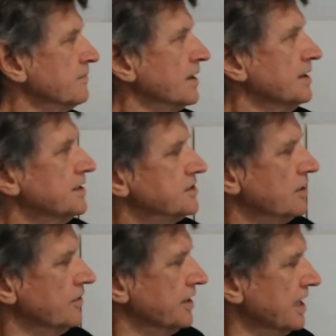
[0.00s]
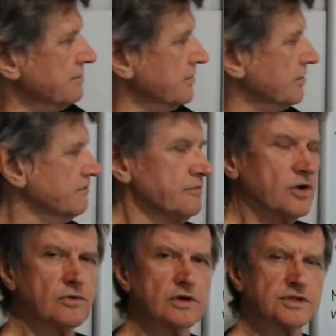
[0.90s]
So the number of
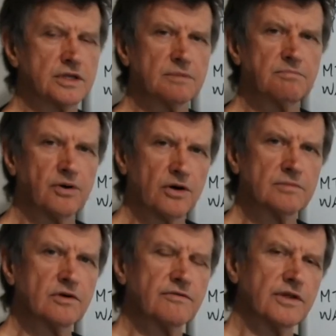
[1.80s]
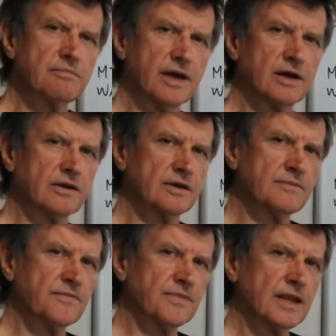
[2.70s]
muons at the bottom of the mountain
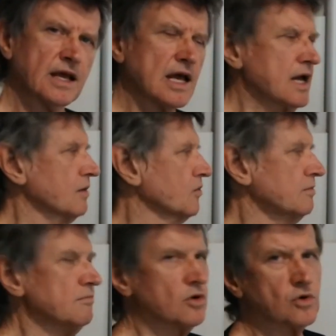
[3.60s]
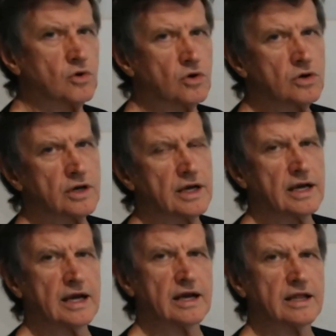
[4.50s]
were more
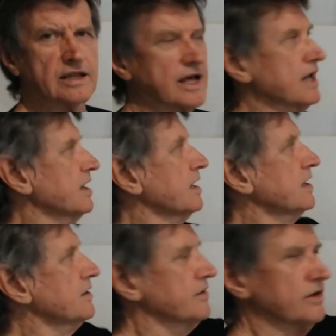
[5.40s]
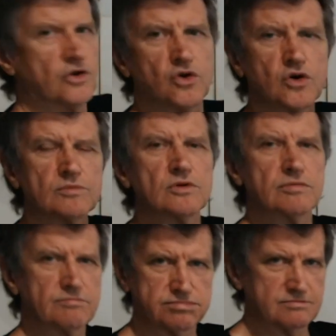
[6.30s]
than the normal
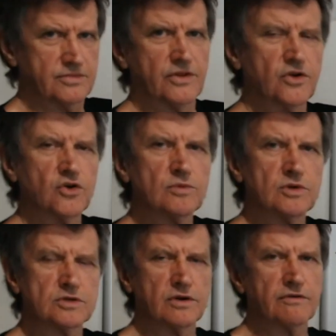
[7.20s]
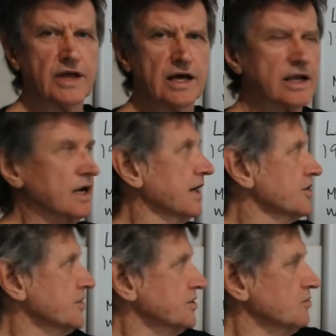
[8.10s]
sort of
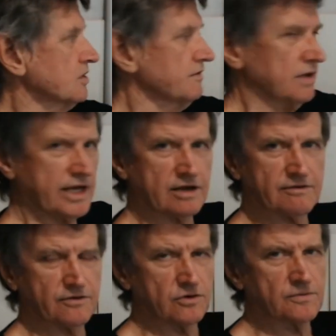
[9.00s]
calculations would have allowed for.